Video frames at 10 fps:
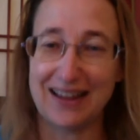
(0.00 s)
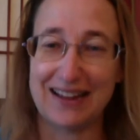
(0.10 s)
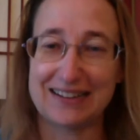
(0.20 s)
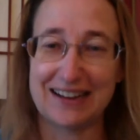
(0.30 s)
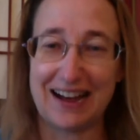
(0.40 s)

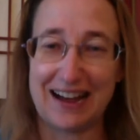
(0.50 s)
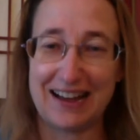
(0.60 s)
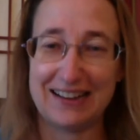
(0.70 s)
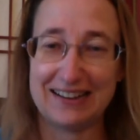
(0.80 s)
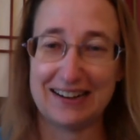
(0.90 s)
And
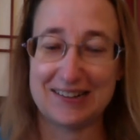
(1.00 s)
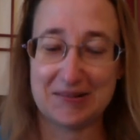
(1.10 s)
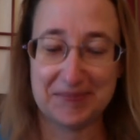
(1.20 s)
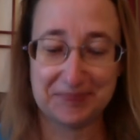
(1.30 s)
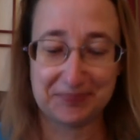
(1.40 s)

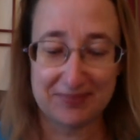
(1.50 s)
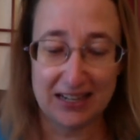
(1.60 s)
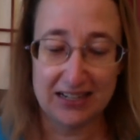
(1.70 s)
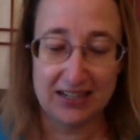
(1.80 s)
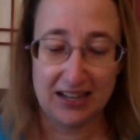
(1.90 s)
the
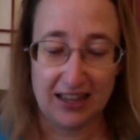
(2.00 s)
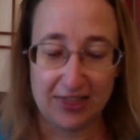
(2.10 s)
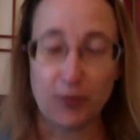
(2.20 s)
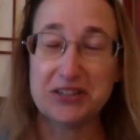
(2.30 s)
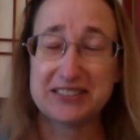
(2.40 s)

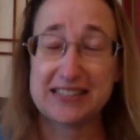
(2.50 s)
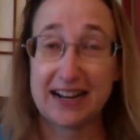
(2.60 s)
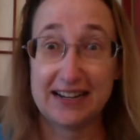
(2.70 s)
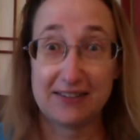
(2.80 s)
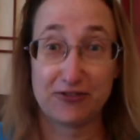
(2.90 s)
ones that
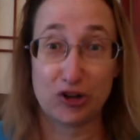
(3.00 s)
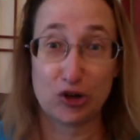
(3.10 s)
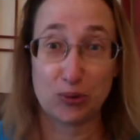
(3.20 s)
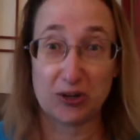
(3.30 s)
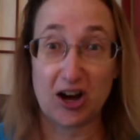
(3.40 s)
I knit for
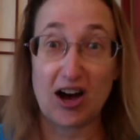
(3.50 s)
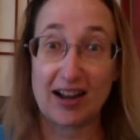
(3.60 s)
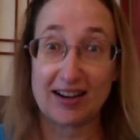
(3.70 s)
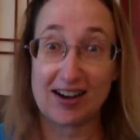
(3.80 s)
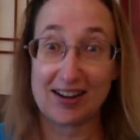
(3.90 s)
her were
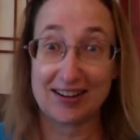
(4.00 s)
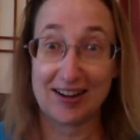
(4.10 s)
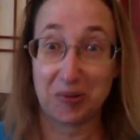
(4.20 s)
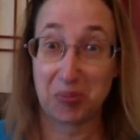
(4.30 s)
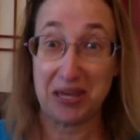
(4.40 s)
hot, hot,
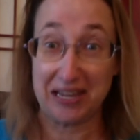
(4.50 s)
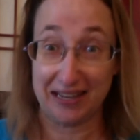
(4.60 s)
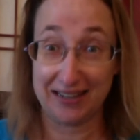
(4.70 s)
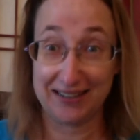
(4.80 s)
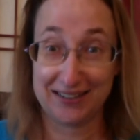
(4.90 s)
hot
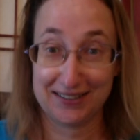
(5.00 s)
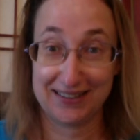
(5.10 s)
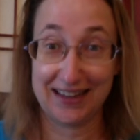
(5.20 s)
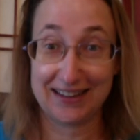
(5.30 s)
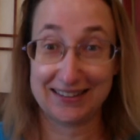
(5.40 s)
pink,
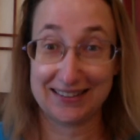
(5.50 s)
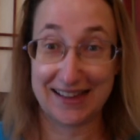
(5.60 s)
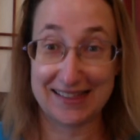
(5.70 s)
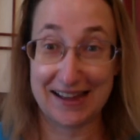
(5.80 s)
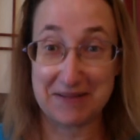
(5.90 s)

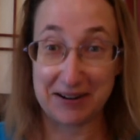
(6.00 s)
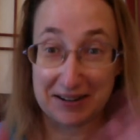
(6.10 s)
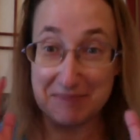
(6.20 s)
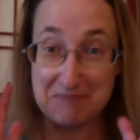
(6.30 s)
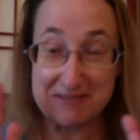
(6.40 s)
like that
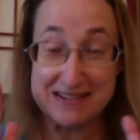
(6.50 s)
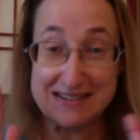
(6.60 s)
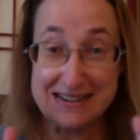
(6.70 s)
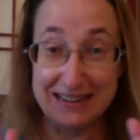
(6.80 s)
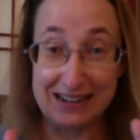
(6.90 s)

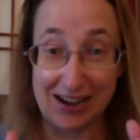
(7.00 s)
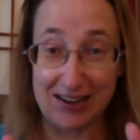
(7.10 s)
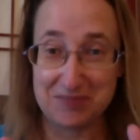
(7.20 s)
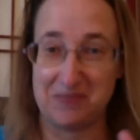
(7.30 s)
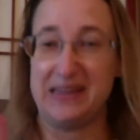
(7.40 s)

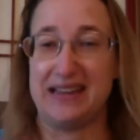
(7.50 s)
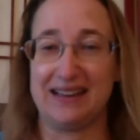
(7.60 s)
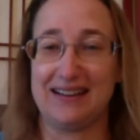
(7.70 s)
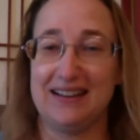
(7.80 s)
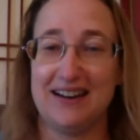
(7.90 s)
neon
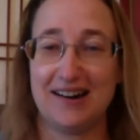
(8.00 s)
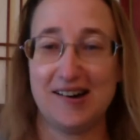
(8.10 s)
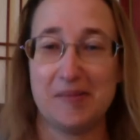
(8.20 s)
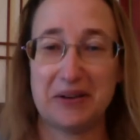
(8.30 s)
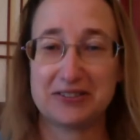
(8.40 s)
pink.
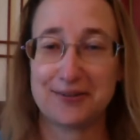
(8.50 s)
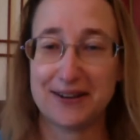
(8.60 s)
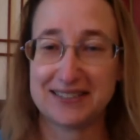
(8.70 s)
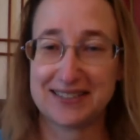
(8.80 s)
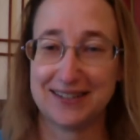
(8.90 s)
So I
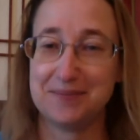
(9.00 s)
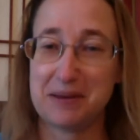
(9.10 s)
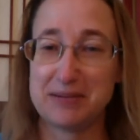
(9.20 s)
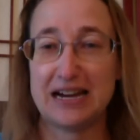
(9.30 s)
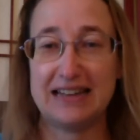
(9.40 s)
decided
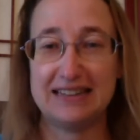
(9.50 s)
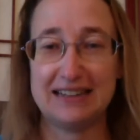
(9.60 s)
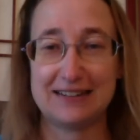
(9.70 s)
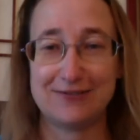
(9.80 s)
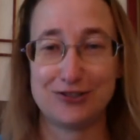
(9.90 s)
maybe I'd
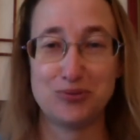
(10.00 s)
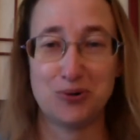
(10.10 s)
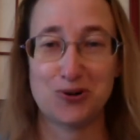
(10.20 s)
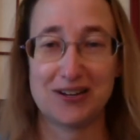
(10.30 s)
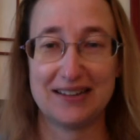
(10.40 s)
knit a few
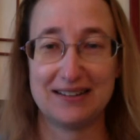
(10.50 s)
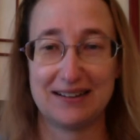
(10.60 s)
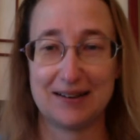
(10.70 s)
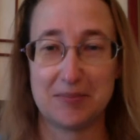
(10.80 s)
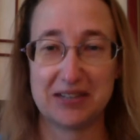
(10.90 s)
more in
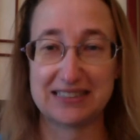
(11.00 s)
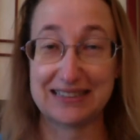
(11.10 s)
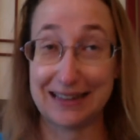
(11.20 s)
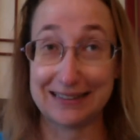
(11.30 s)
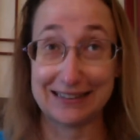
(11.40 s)

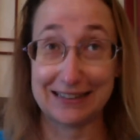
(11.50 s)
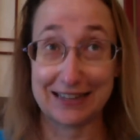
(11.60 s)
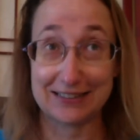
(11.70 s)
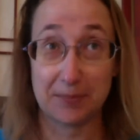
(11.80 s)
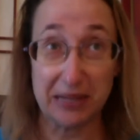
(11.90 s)
slightly
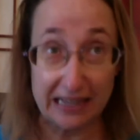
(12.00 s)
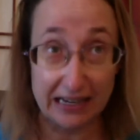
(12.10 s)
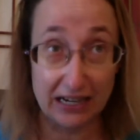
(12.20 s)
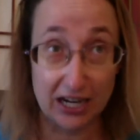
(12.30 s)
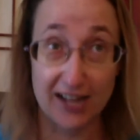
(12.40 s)
less
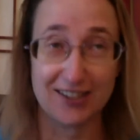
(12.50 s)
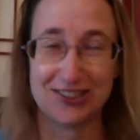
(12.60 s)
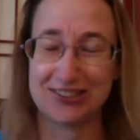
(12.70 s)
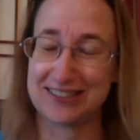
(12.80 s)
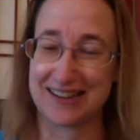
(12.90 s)
pink
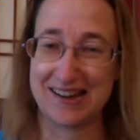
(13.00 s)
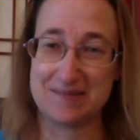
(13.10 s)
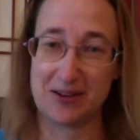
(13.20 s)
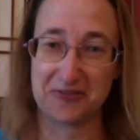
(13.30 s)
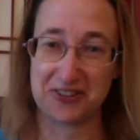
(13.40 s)
colors
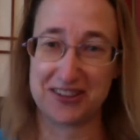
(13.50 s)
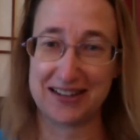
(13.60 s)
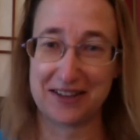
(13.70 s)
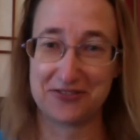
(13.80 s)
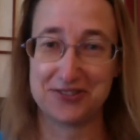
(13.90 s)
for the
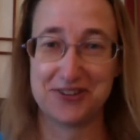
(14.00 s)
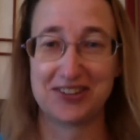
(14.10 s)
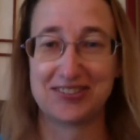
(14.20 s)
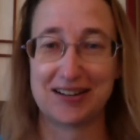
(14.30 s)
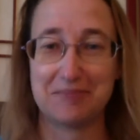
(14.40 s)
nephew.
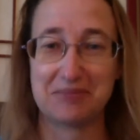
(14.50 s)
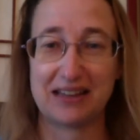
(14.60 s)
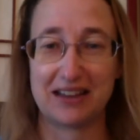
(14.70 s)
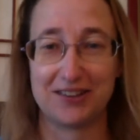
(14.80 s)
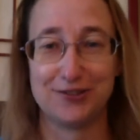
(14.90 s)
Not that I'm
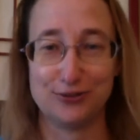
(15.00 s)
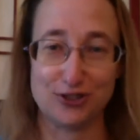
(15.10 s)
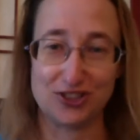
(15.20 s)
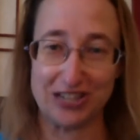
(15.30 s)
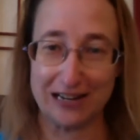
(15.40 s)
like a
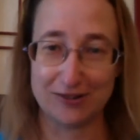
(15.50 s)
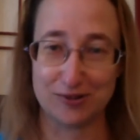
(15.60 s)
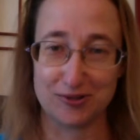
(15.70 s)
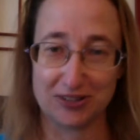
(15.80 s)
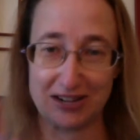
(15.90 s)
huge
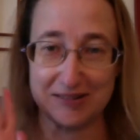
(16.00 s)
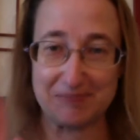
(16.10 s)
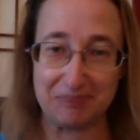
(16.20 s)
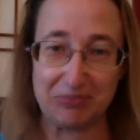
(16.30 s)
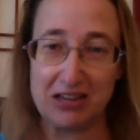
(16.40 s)
gender
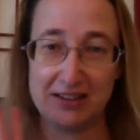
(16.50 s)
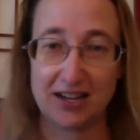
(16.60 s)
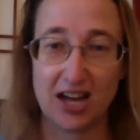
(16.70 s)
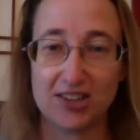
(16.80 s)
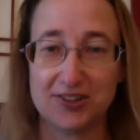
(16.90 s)

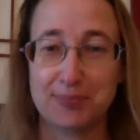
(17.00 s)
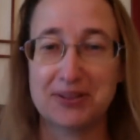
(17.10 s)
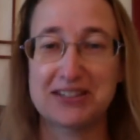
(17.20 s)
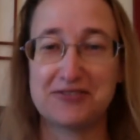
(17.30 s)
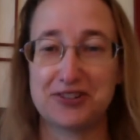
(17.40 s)
color
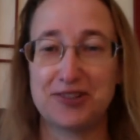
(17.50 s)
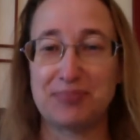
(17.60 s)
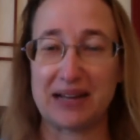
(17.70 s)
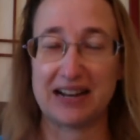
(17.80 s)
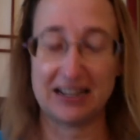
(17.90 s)
believer,
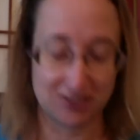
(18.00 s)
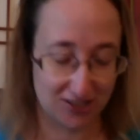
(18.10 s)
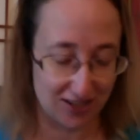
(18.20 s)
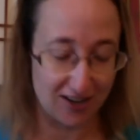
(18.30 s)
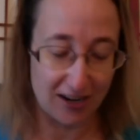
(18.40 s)
but I
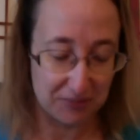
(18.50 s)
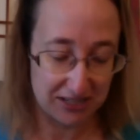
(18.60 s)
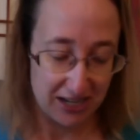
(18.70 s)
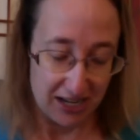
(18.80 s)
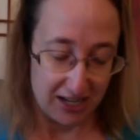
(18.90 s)
just thought I would
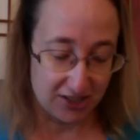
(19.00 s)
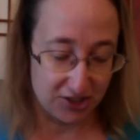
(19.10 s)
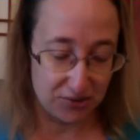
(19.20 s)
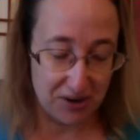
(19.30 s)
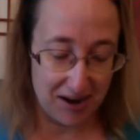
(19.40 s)

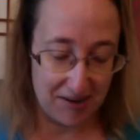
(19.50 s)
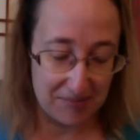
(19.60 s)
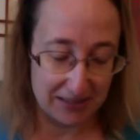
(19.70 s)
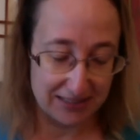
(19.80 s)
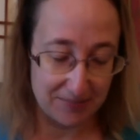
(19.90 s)
do
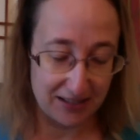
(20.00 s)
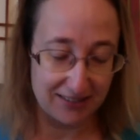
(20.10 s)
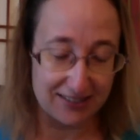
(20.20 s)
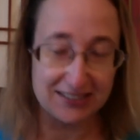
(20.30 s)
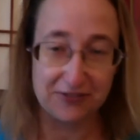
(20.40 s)
something a
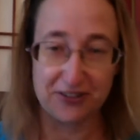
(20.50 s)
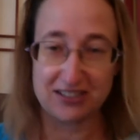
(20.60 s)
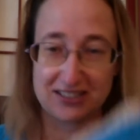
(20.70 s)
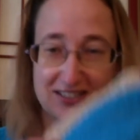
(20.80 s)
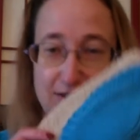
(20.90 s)
little
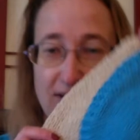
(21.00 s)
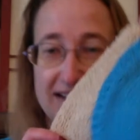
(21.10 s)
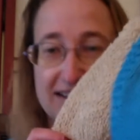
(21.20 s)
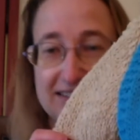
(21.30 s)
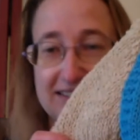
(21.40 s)
different. So I
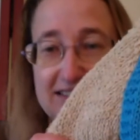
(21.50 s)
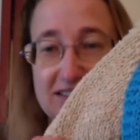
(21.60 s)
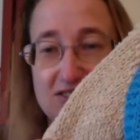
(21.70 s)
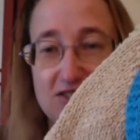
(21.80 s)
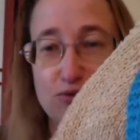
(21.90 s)
knit
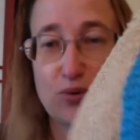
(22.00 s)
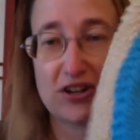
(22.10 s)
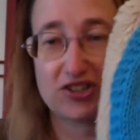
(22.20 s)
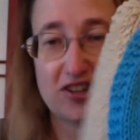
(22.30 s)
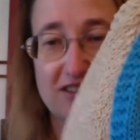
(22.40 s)
these two
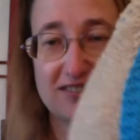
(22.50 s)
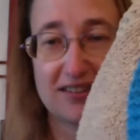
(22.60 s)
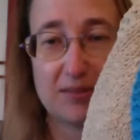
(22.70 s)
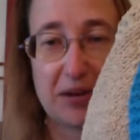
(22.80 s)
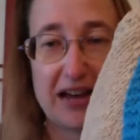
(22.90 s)
washcloths.
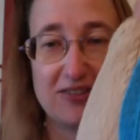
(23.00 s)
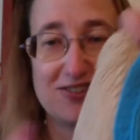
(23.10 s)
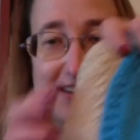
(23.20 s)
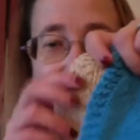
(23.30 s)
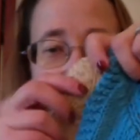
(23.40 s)
The
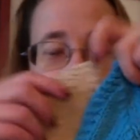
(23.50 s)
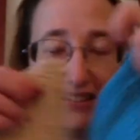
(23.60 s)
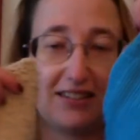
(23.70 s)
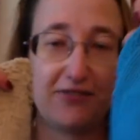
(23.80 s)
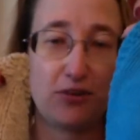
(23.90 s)
pattern is
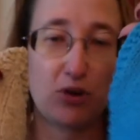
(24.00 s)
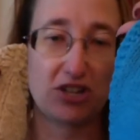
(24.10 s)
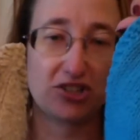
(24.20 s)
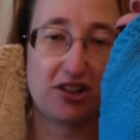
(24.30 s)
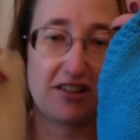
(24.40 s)
Leafy
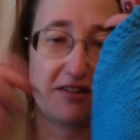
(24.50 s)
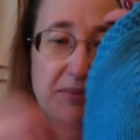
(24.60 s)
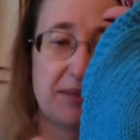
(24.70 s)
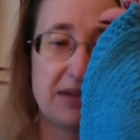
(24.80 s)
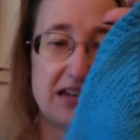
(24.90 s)
Washcloth
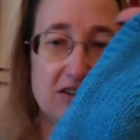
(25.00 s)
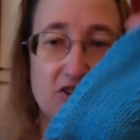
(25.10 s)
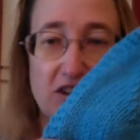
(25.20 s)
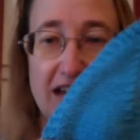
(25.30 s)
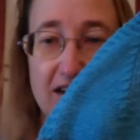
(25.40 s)
by Megan
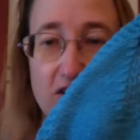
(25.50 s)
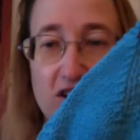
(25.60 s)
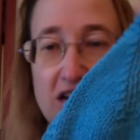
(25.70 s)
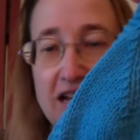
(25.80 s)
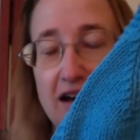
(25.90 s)

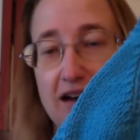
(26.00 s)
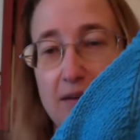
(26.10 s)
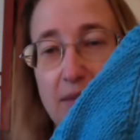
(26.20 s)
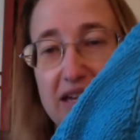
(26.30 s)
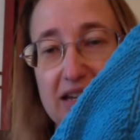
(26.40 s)
Goodacre.
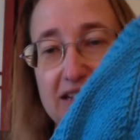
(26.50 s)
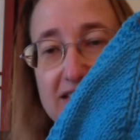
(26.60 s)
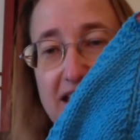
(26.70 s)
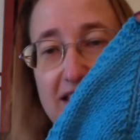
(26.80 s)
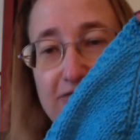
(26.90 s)
It
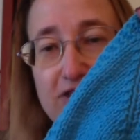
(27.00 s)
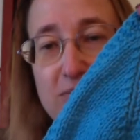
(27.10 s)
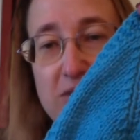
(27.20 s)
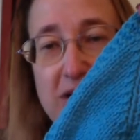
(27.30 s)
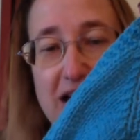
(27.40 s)
is a
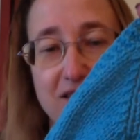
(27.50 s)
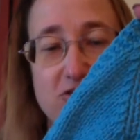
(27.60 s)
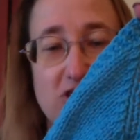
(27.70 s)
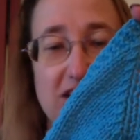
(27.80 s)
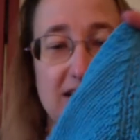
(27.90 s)
freebie
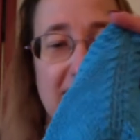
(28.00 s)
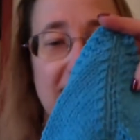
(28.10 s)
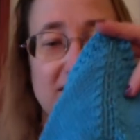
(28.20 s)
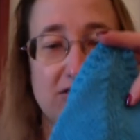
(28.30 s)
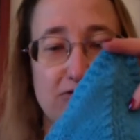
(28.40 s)
pattern. It
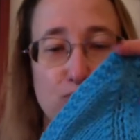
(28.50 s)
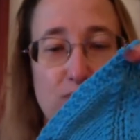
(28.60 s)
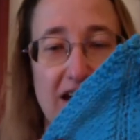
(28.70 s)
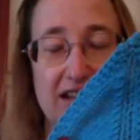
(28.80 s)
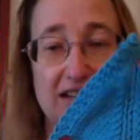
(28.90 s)
has a
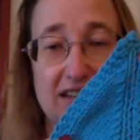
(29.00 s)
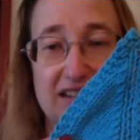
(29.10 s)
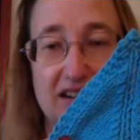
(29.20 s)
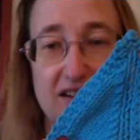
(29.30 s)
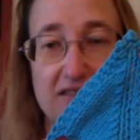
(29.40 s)
variety
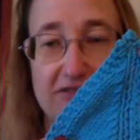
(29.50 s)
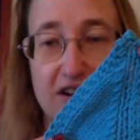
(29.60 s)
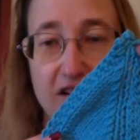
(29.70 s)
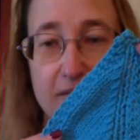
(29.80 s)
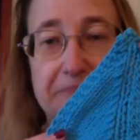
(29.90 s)
of
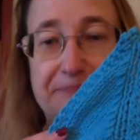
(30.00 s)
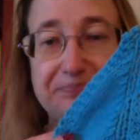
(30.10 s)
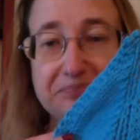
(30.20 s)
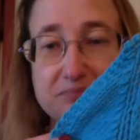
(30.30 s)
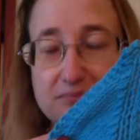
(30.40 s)

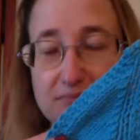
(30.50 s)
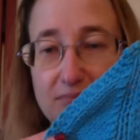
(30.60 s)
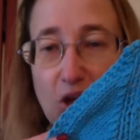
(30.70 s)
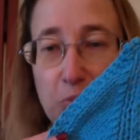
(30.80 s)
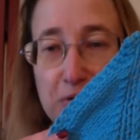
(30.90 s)

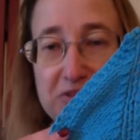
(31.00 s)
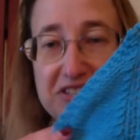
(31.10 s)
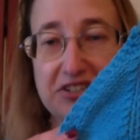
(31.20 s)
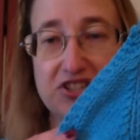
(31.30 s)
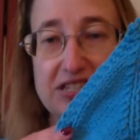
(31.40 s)

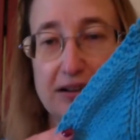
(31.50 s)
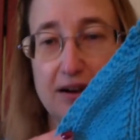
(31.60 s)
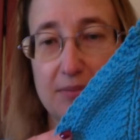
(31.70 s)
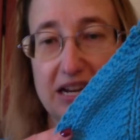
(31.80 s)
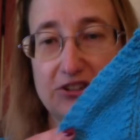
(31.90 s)
permutations and
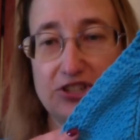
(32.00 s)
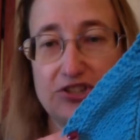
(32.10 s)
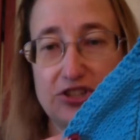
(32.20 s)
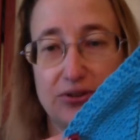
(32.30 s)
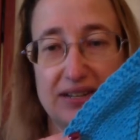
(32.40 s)

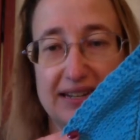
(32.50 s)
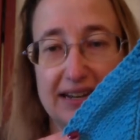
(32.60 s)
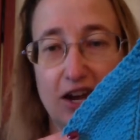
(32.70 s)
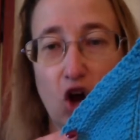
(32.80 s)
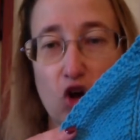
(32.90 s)
combinations. You can knit
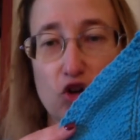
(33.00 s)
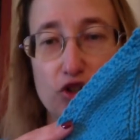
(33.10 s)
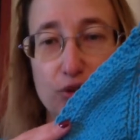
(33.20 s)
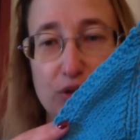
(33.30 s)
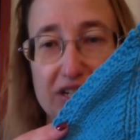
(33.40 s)
it garter,
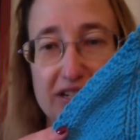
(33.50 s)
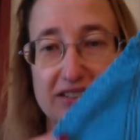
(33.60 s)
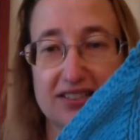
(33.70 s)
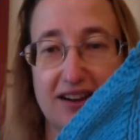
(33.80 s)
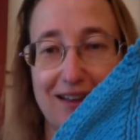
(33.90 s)
you can knit it
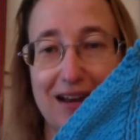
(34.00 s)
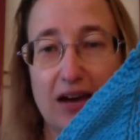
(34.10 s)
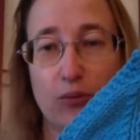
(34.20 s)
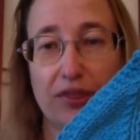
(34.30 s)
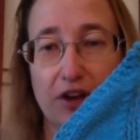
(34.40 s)

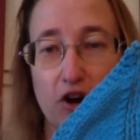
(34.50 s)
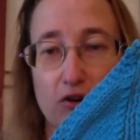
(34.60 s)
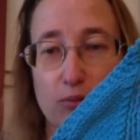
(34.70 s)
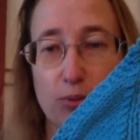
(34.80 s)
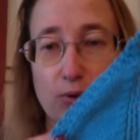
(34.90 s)
stockinette with a
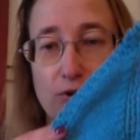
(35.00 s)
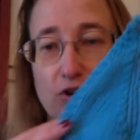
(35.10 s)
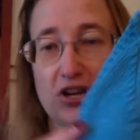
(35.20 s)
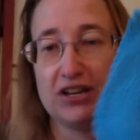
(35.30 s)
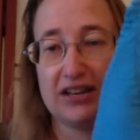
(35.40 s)
garter
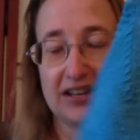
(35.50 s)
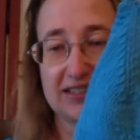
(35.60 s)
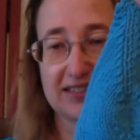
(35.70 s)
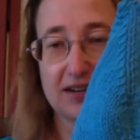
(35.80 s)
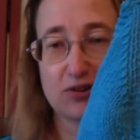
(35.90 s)
border,
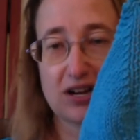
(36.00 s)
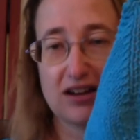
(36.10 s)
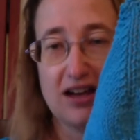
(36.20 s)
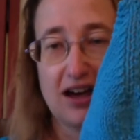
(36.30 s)
etc.